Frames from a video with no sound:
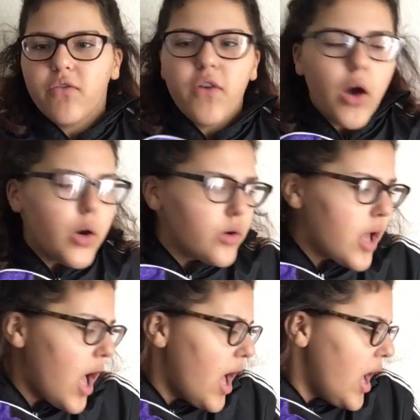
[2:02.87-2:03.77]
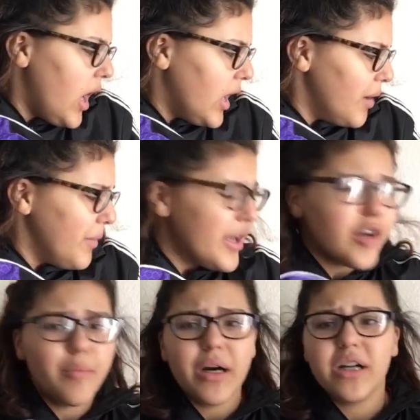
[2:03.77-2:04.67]
phone,
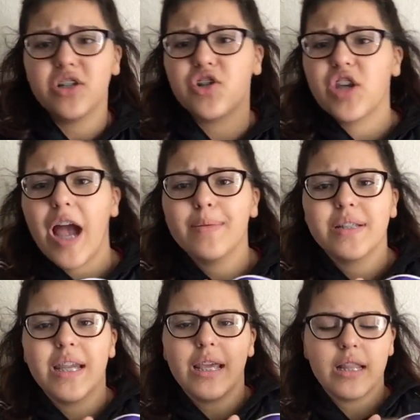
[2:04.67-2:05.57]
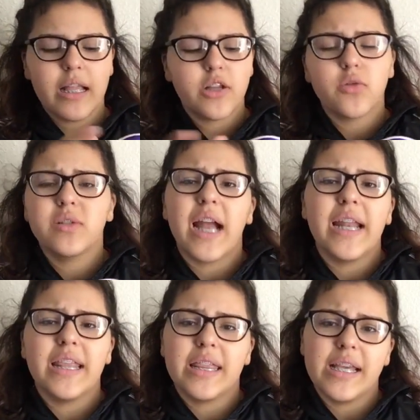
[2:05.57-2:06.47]
earbuds, chapstick, like little
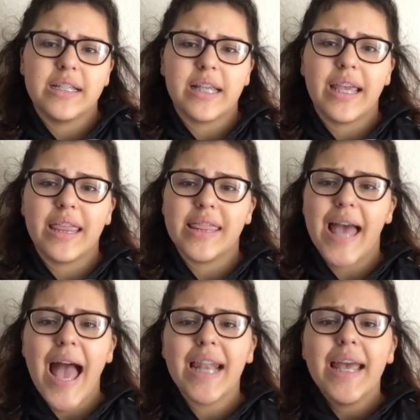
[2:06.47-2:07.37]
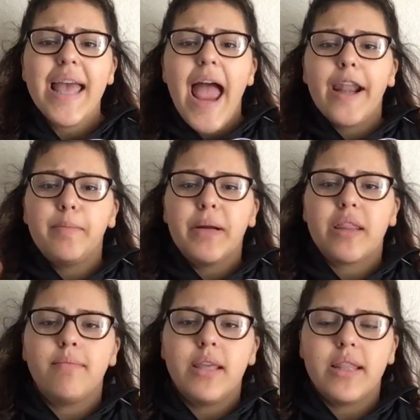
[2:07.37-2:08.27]
tiny things like that, and I
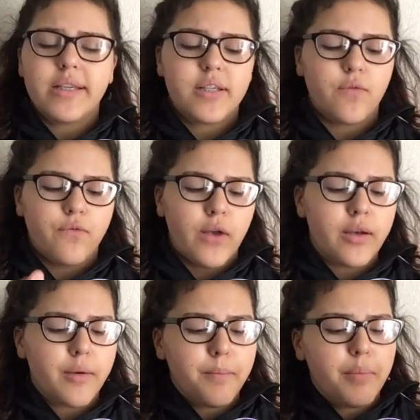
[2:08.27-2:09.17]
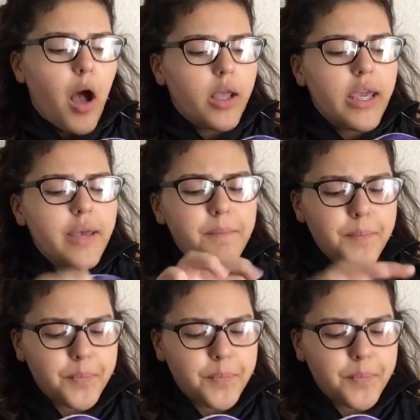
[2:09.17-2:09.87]
put them in this front pocket.